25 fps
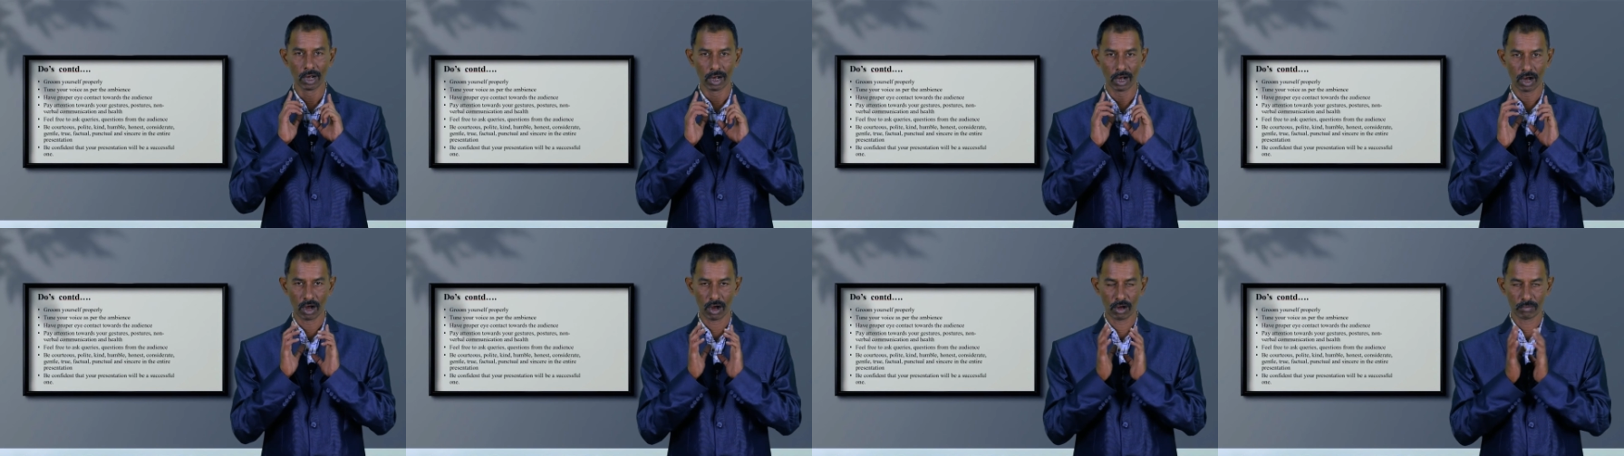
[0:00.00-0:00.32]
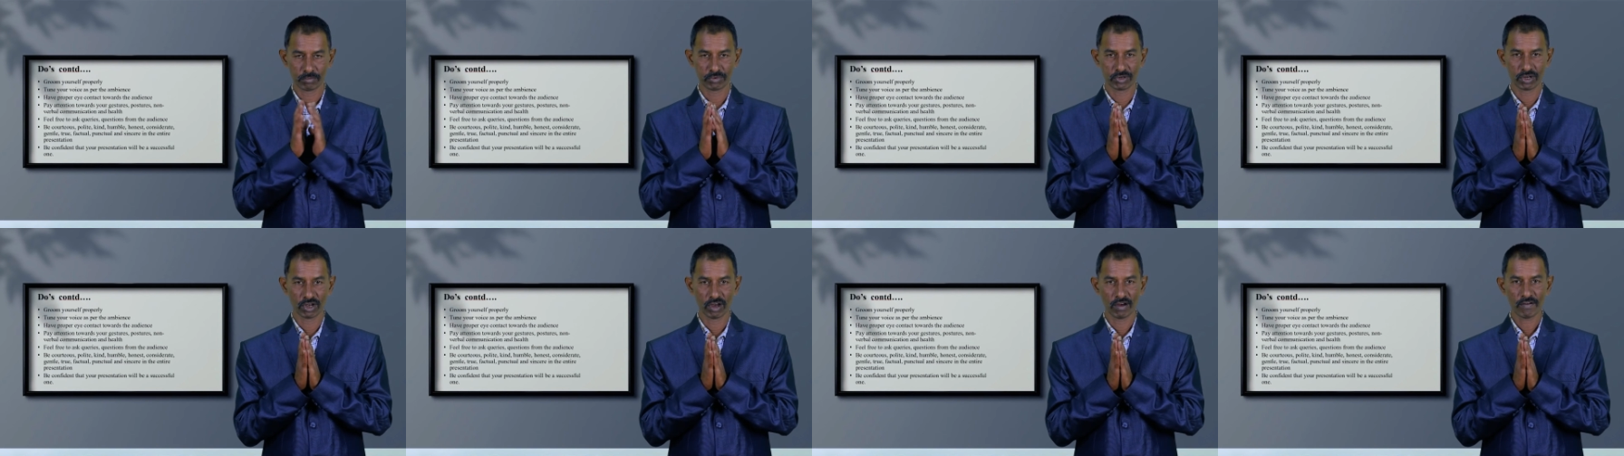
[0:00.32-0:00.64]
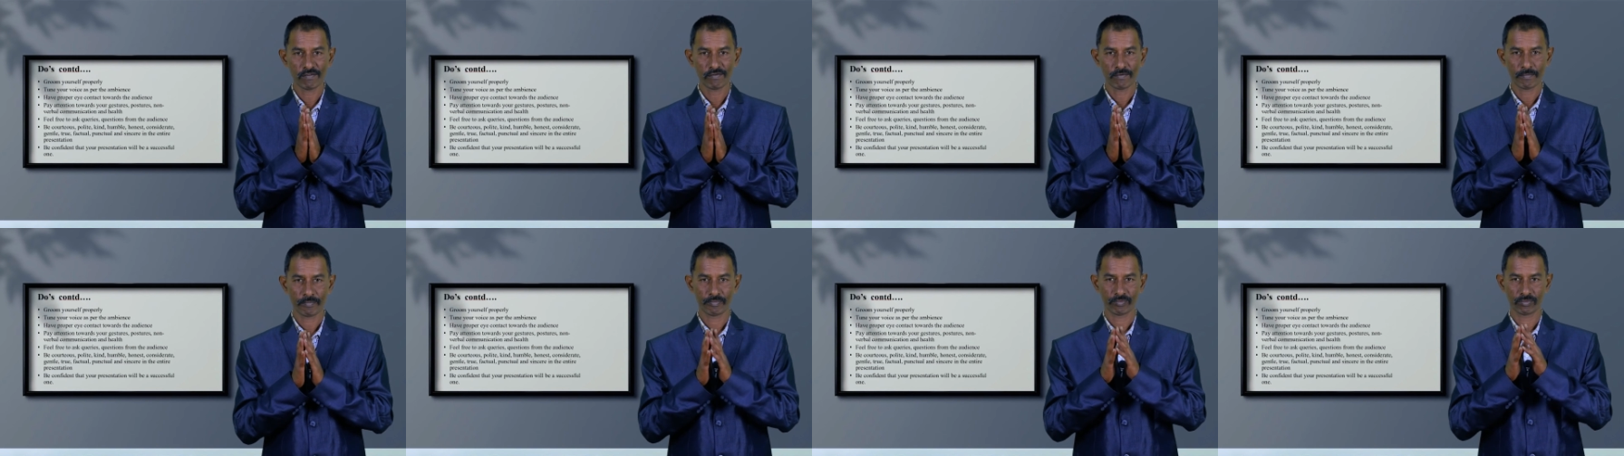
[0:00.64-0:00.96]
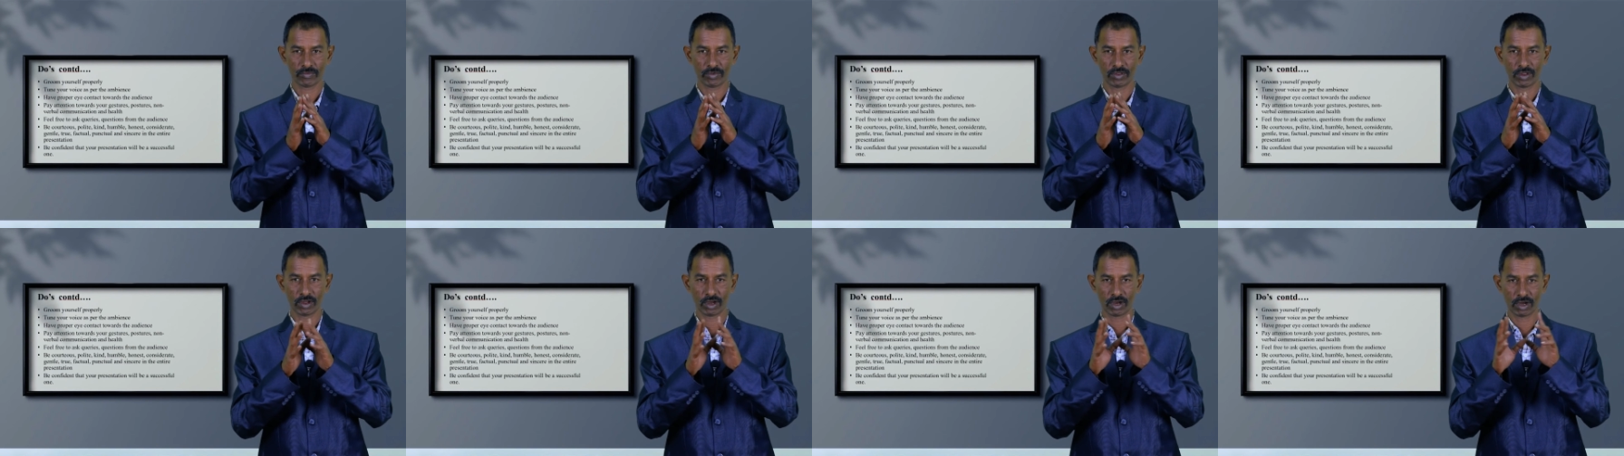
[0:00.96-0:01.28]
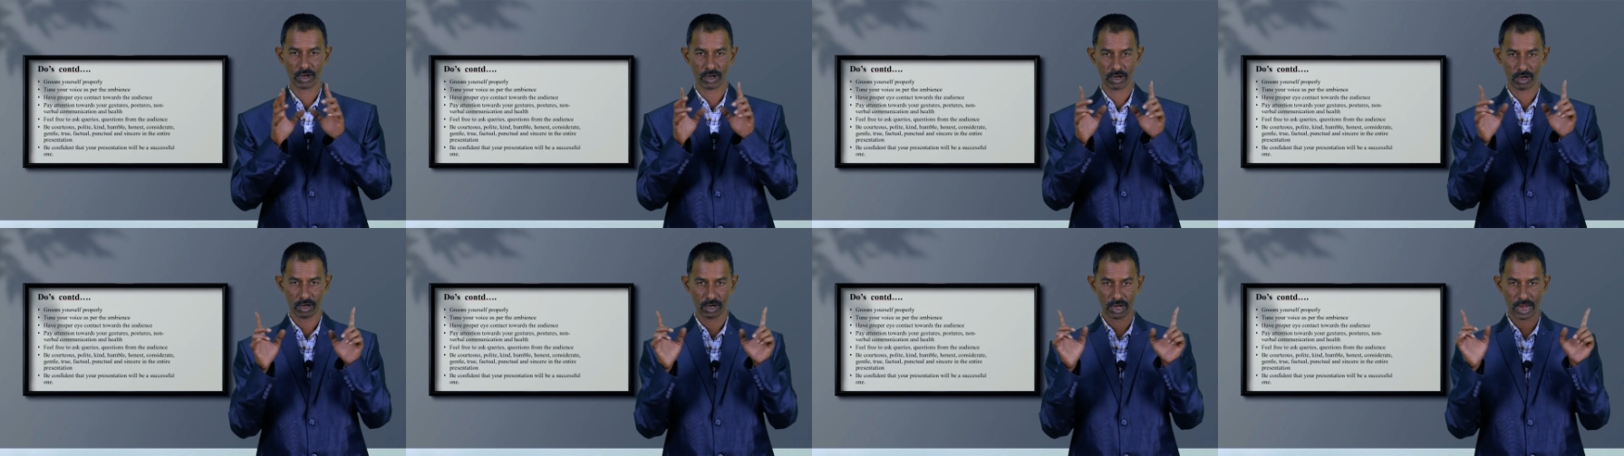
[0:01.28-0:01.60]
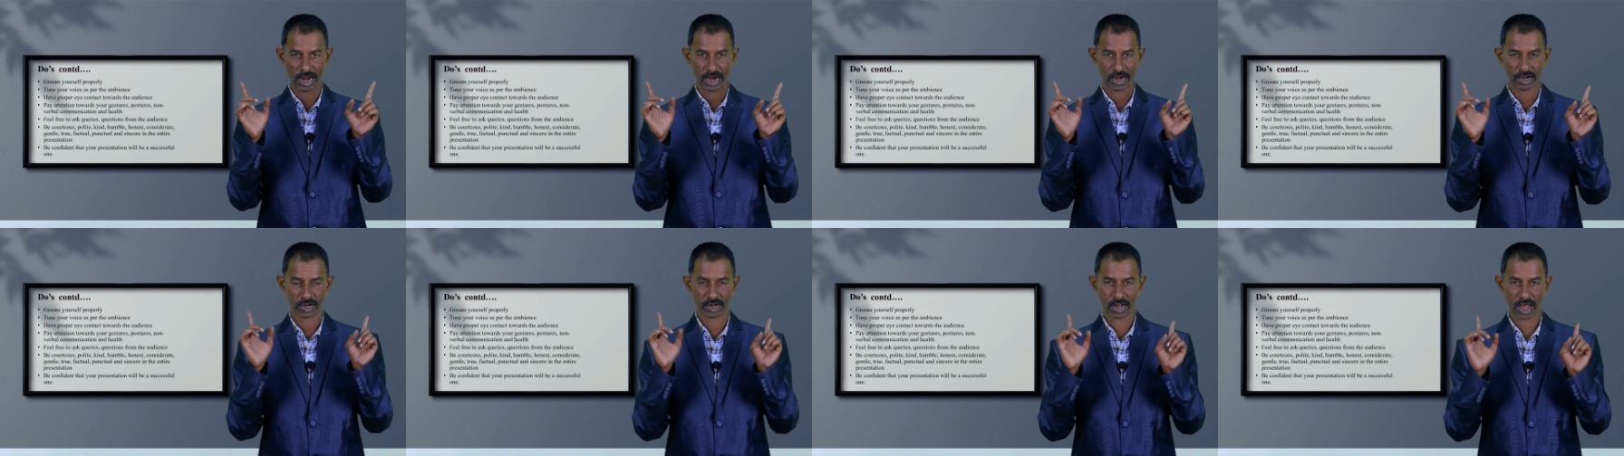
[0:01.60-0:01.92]
observe the
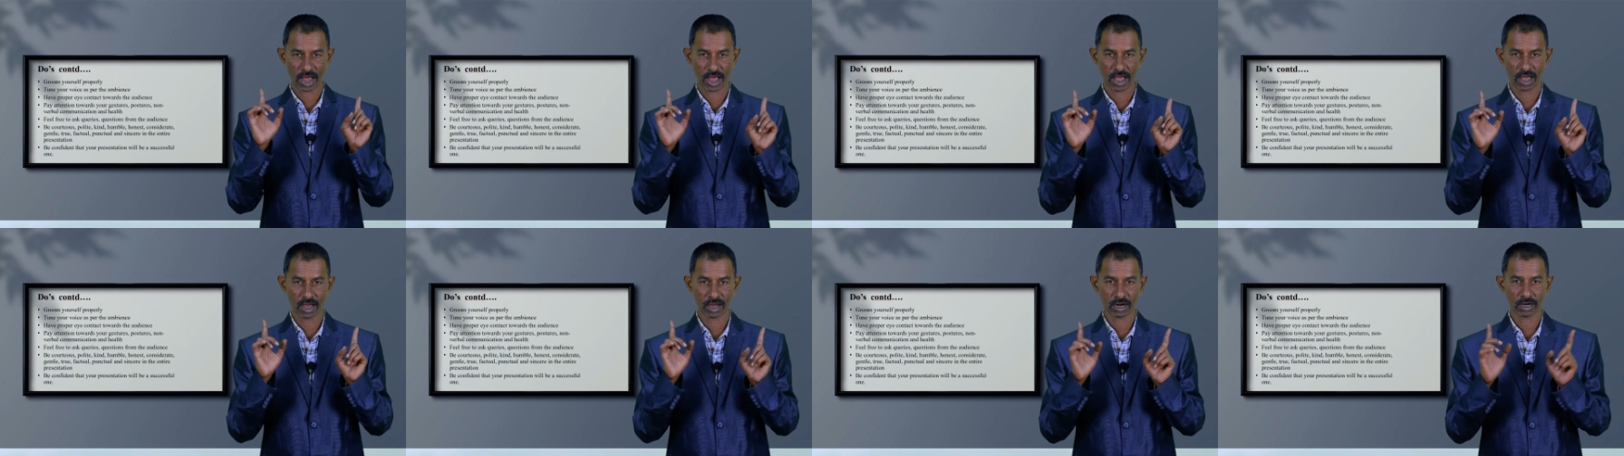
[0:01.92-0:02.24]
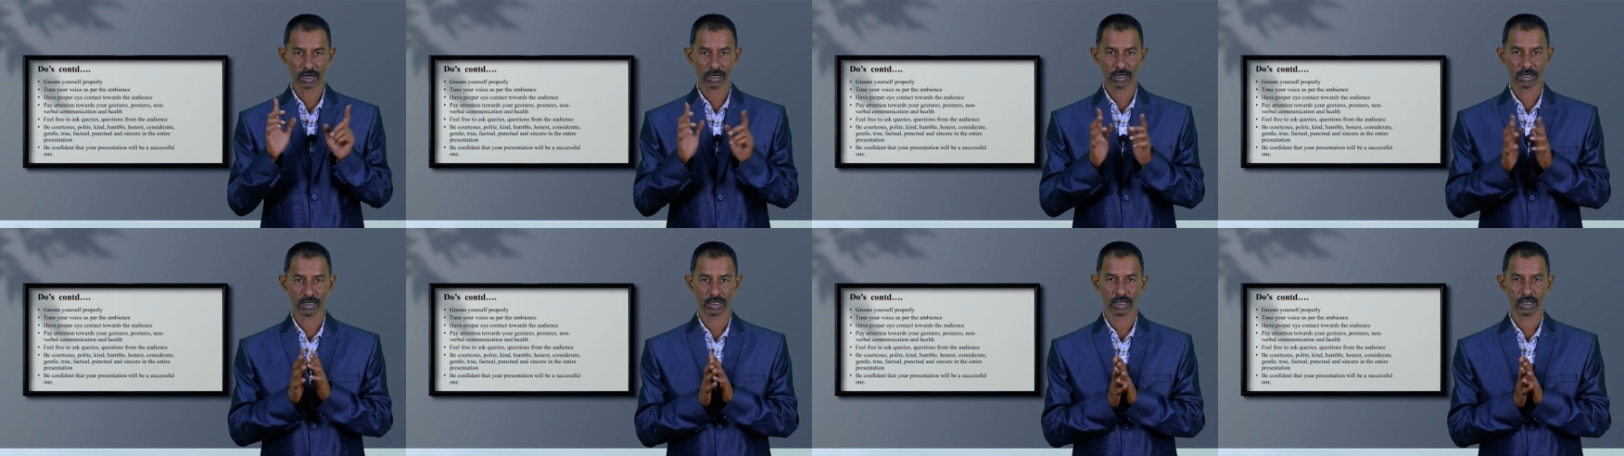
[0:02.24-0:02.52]
entire